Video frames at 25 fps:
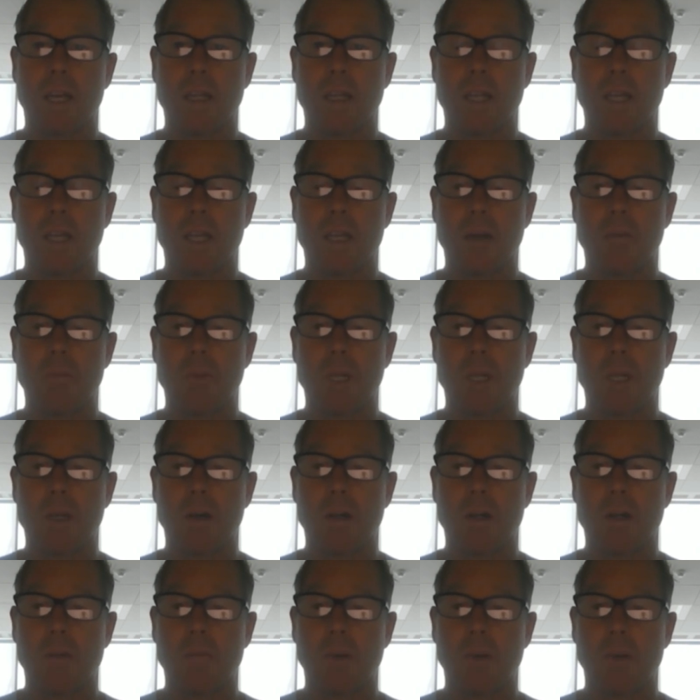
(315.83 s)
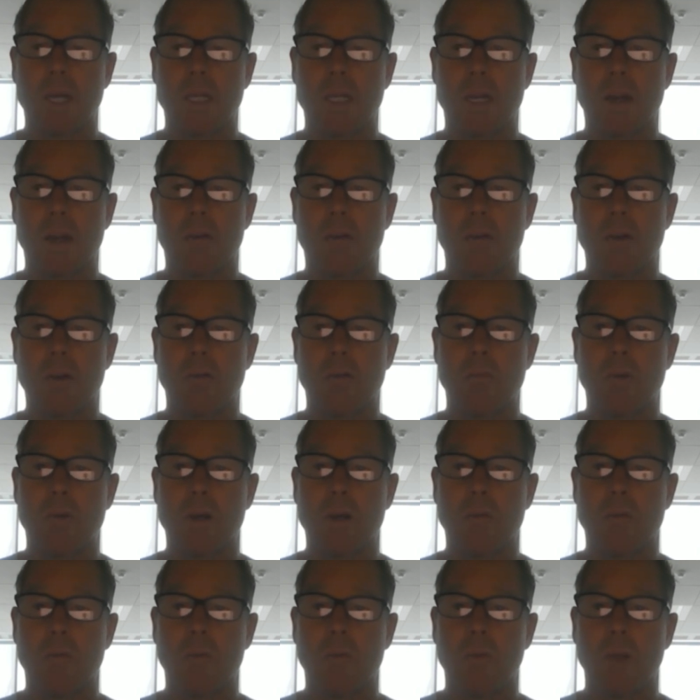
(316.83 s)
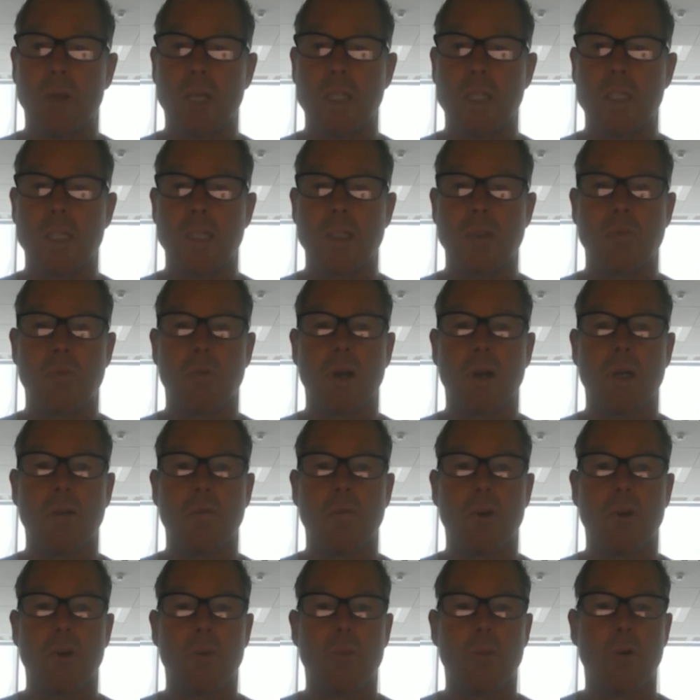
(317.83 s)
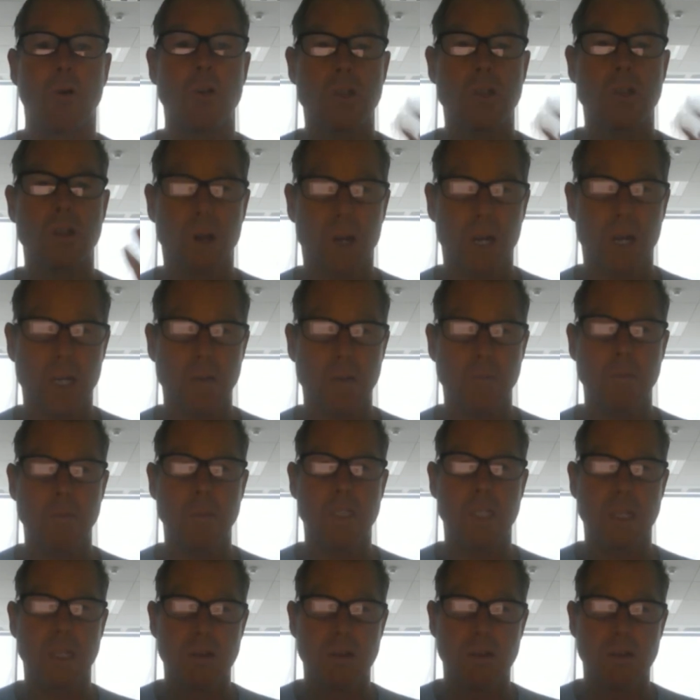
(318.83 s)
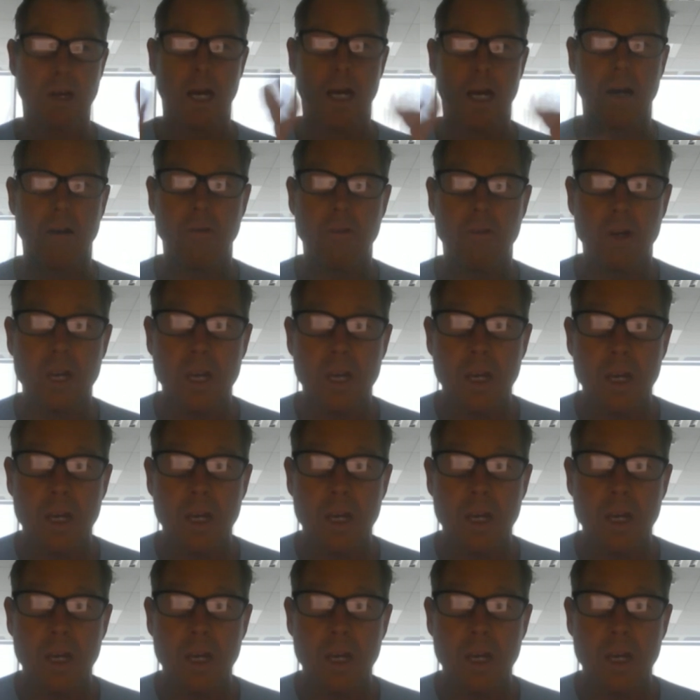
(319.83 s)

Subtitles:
and they can be on a pet carrier, but it replaces one of your personal items that you have